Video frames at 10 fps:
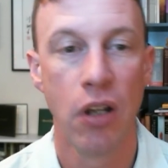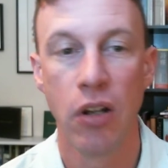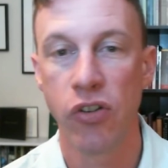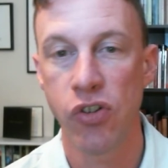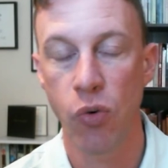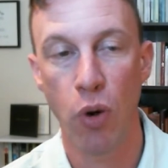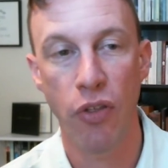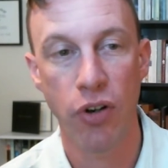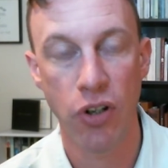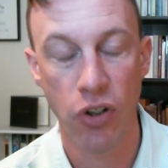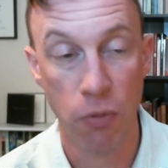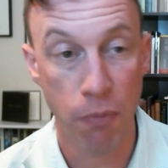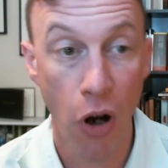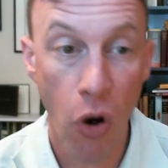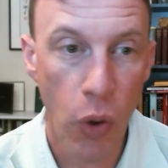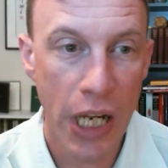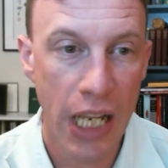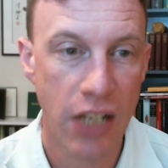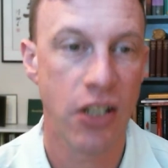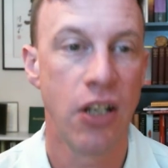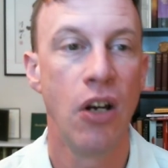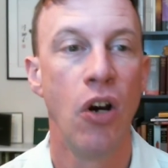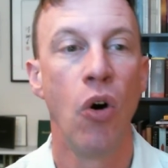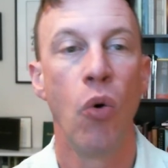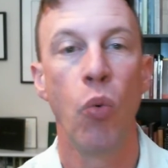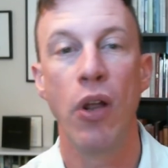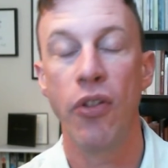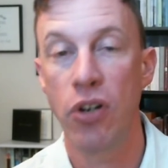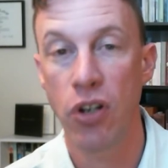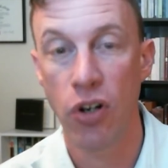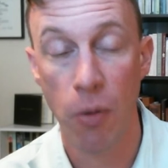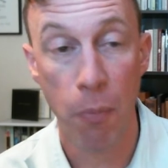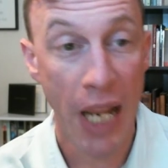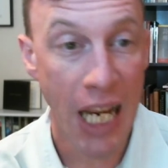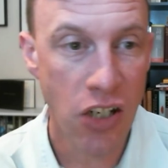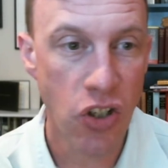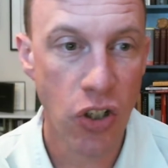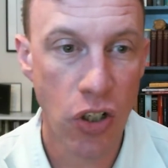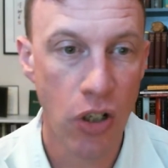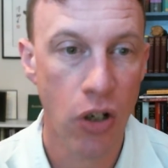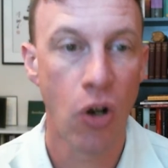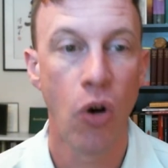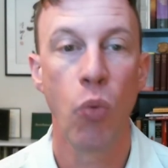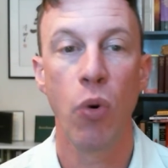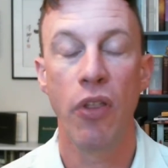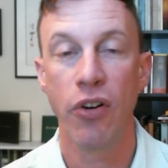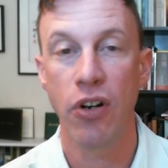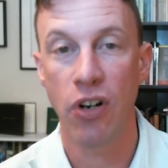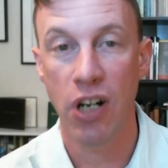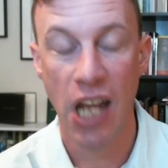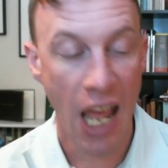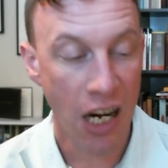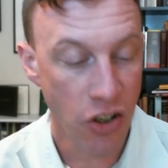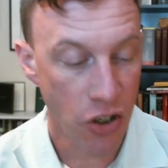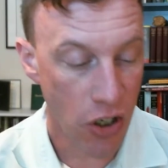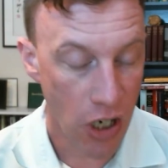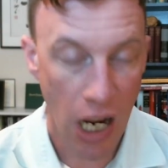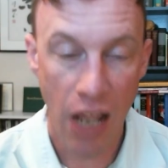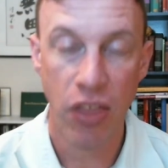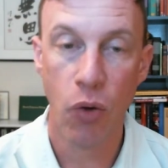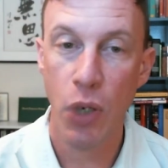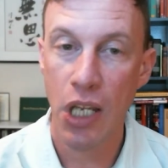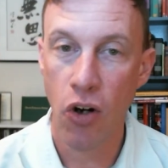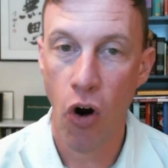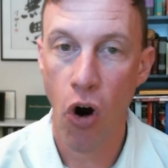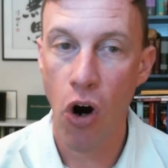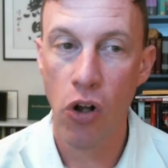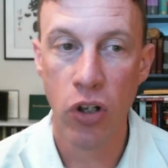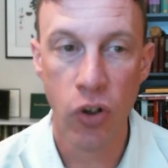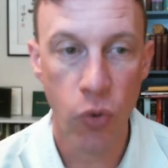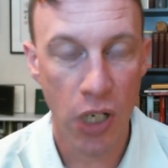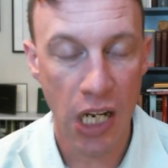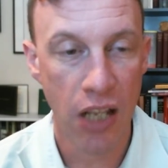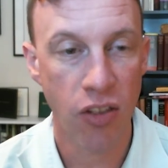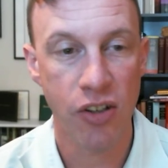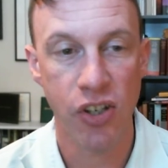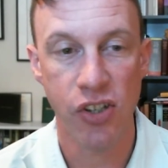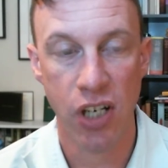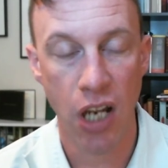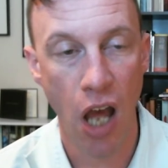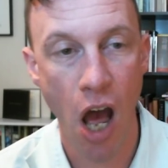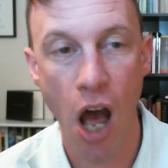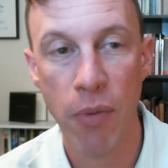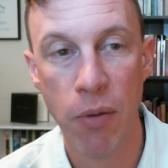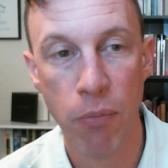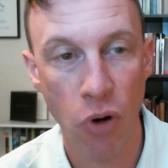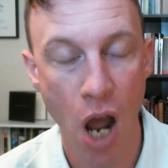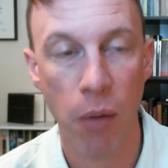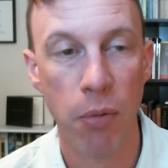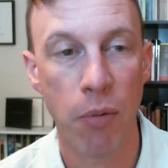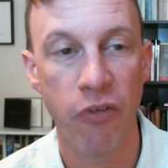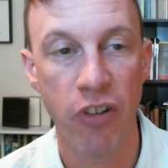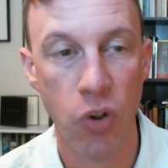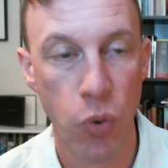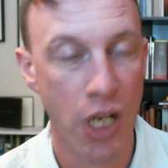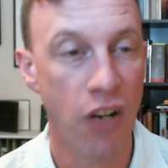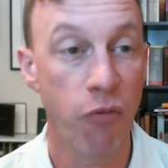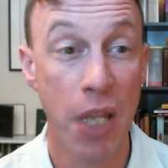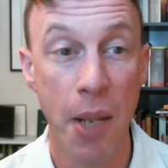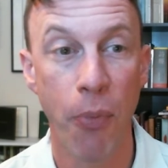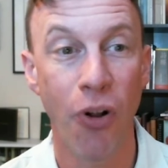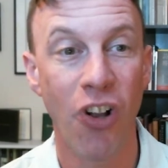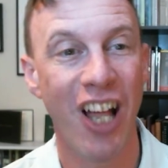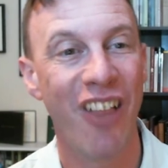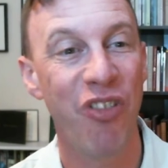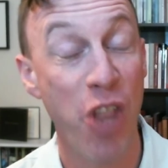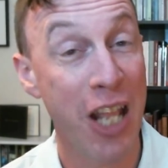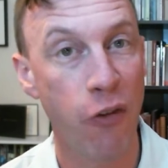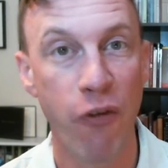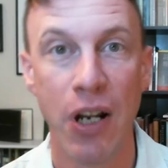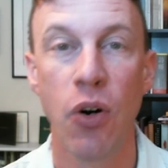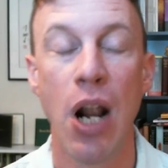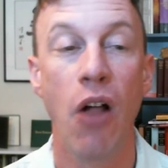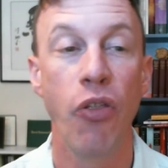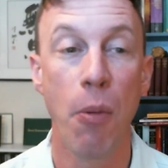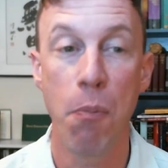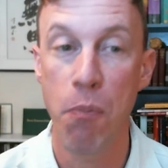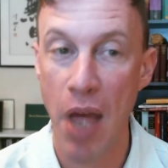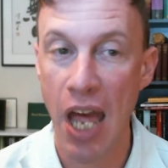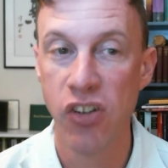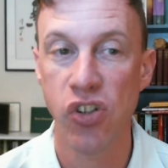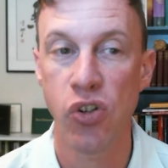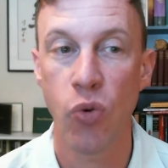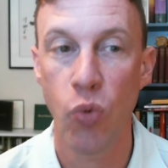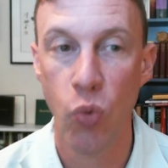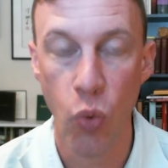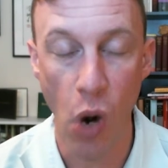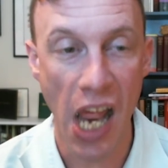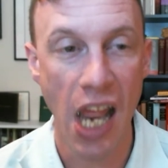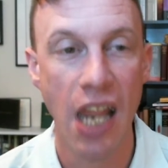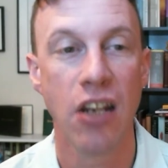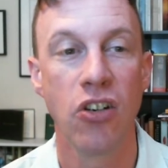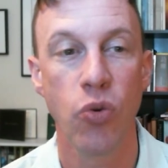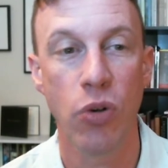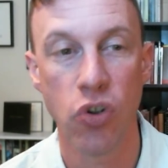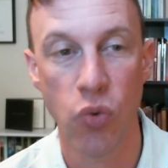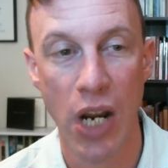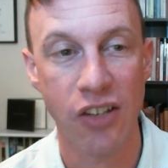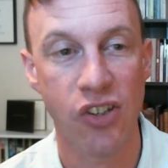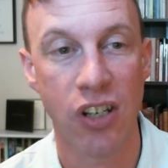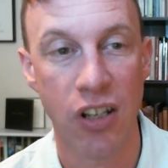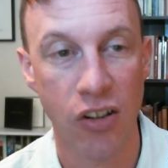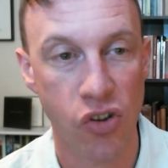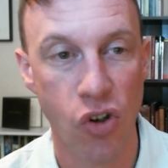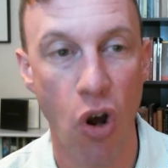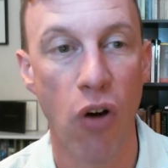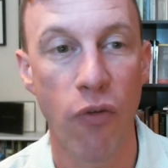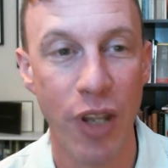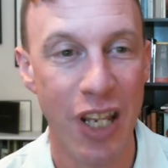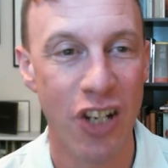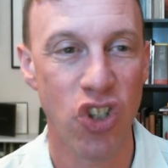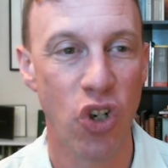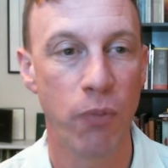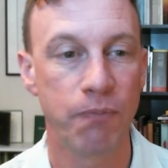So whether you're a poet, whether you're a painter, whether you're an actor, I think we can all agree this is a common problem for creative people, and let's figure out the best way to address and solve the issue.